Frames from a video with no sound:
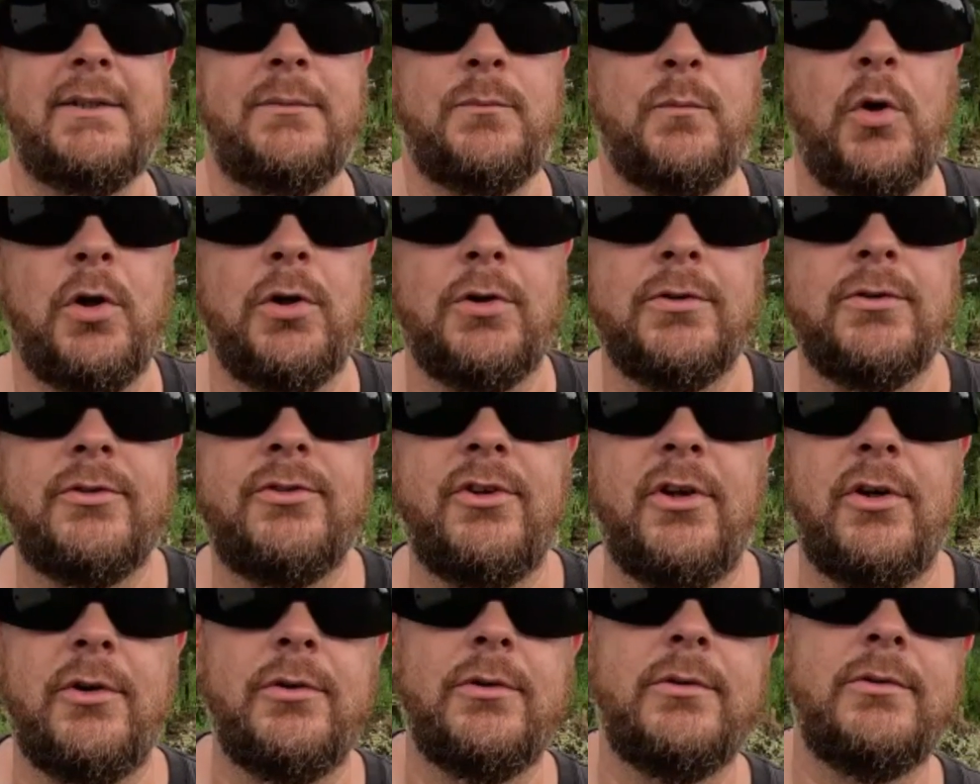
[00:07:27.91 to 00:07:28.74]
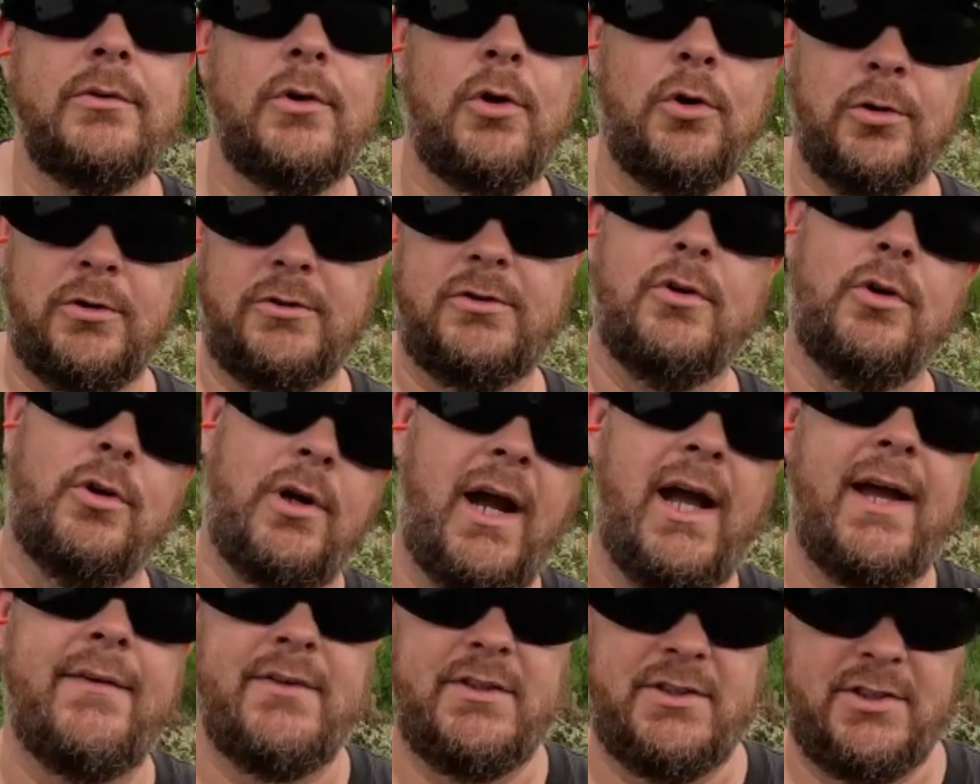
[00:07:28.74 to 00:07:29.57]
it didn't work. So or
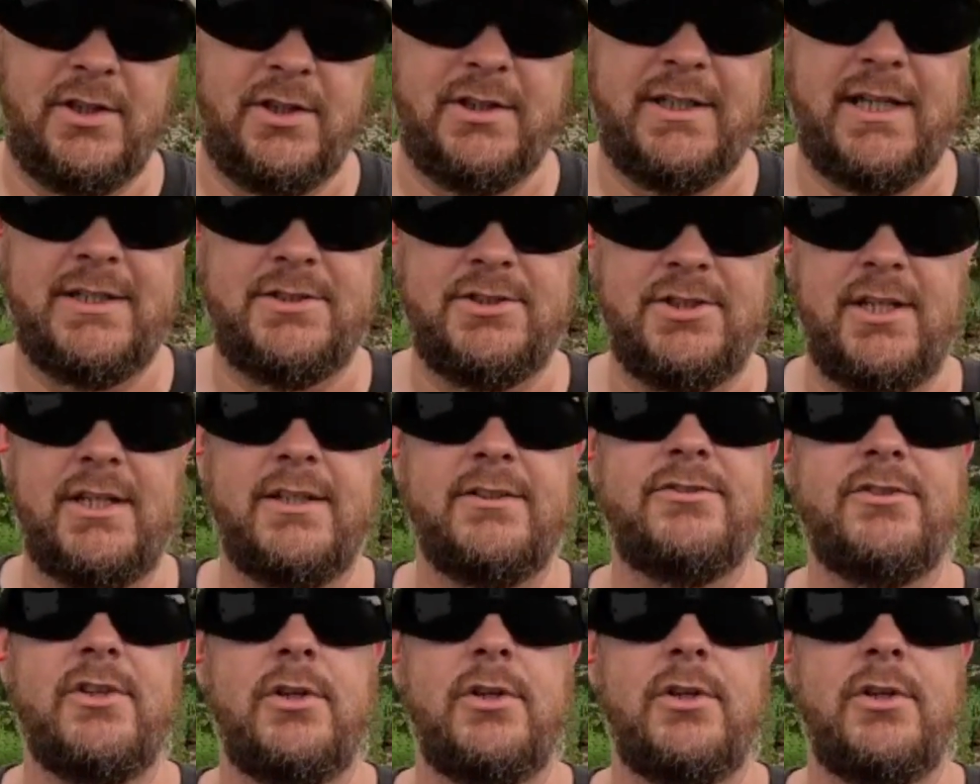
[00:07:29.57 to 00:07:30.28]
I haven't done that yet.